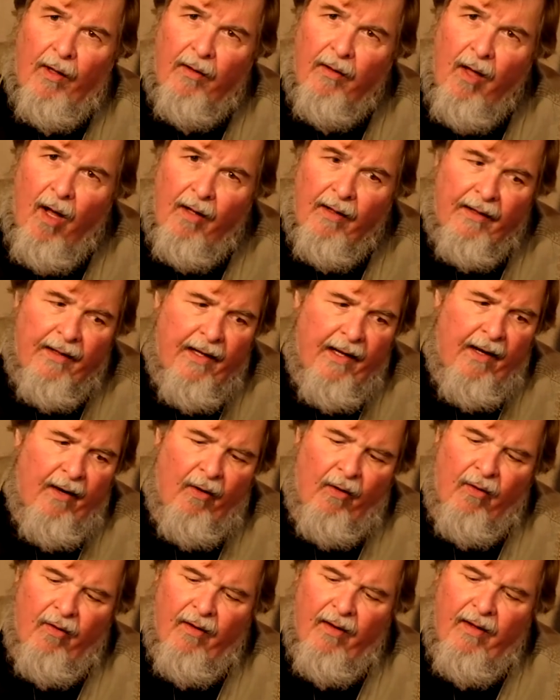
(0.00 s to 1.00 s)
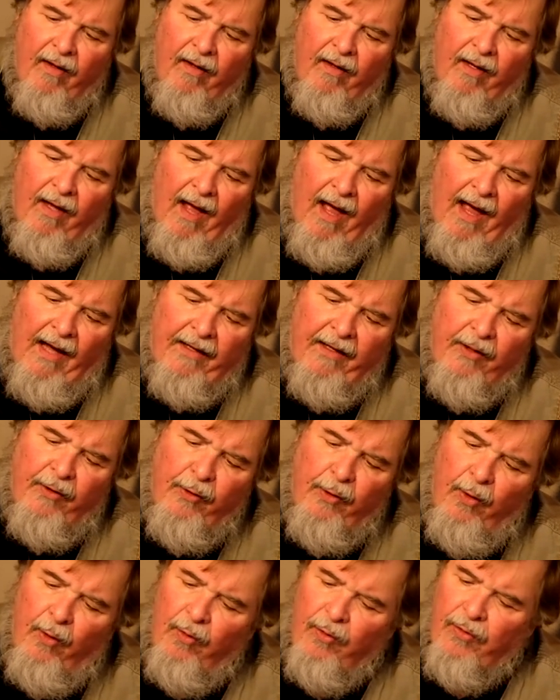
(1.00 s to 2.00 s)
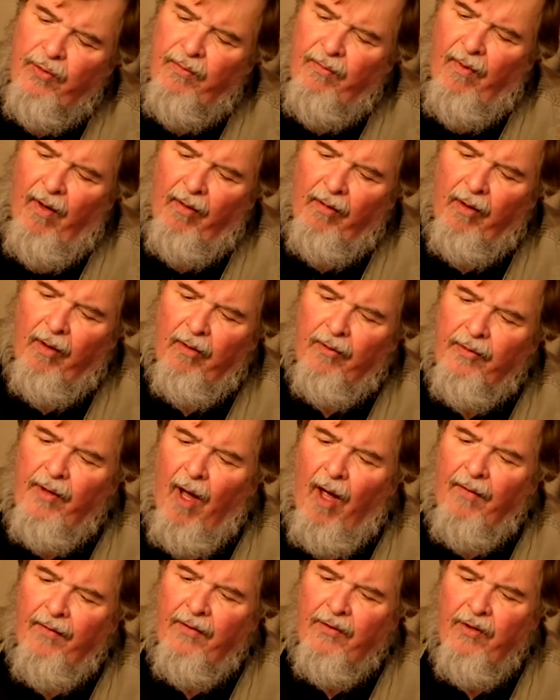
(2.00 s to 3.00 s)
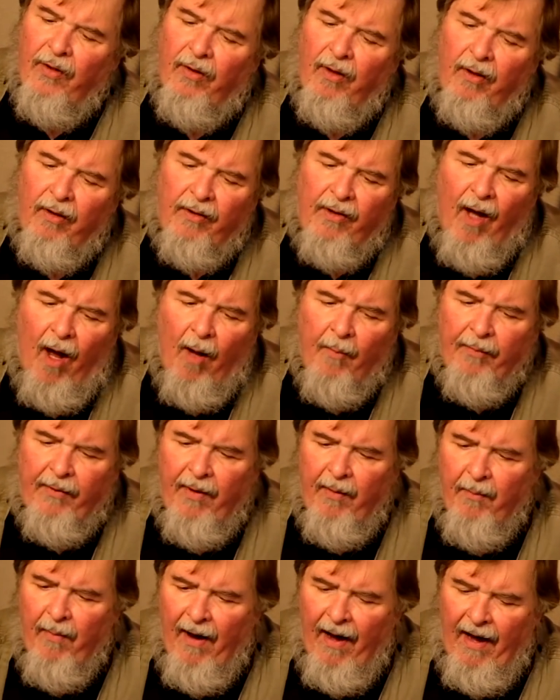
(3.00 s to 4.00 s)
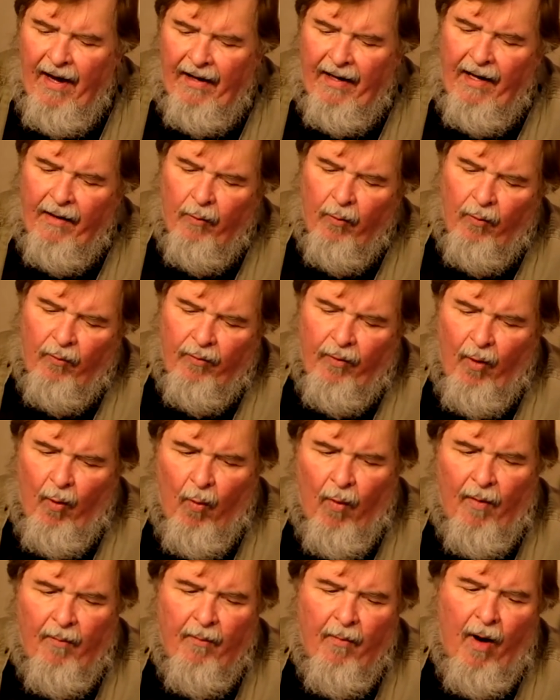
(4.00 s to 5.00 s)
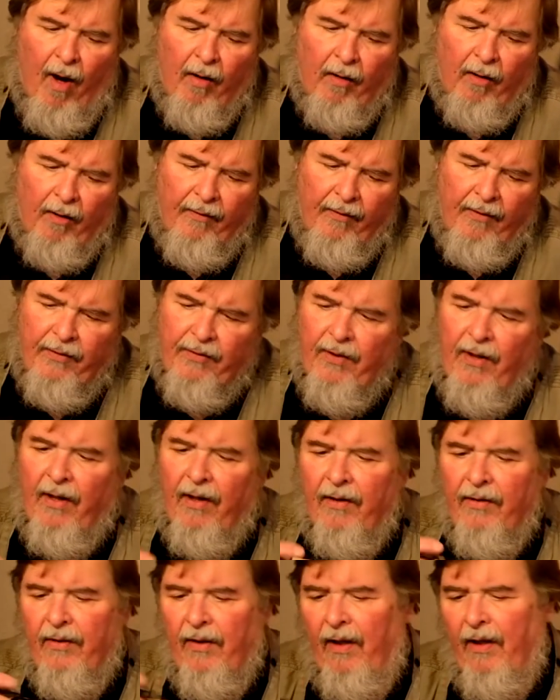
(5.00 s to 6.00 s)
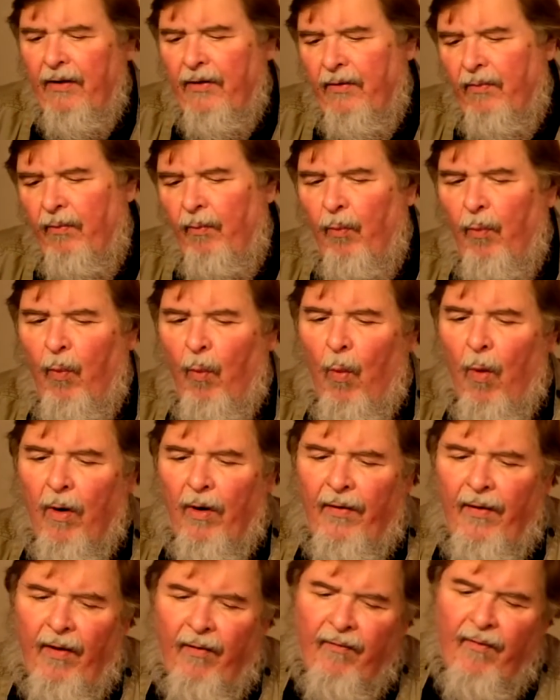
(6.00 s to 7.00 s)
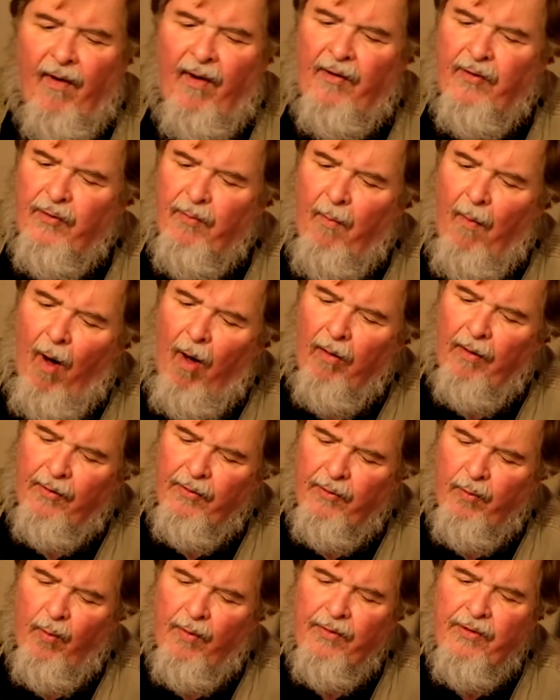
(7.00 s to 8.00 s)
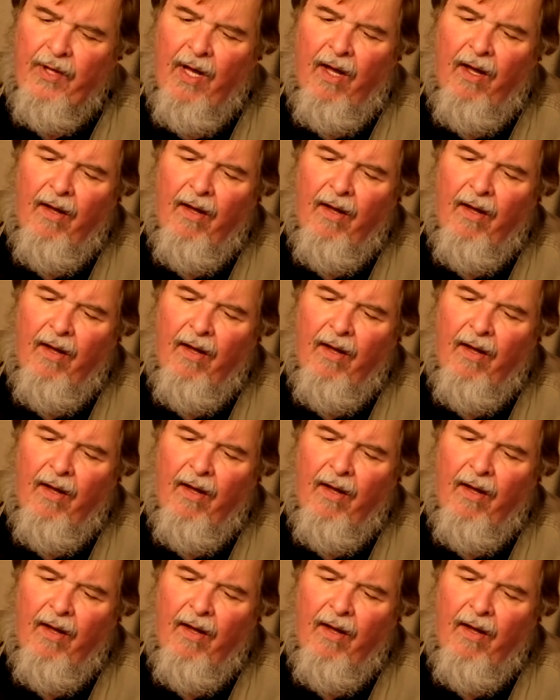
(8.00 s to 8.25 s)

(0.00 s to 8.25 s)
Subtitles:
a lot of gear, I can use a little, this is a little donkey bag. I don't know what model this is. It's one of their very smallest ones.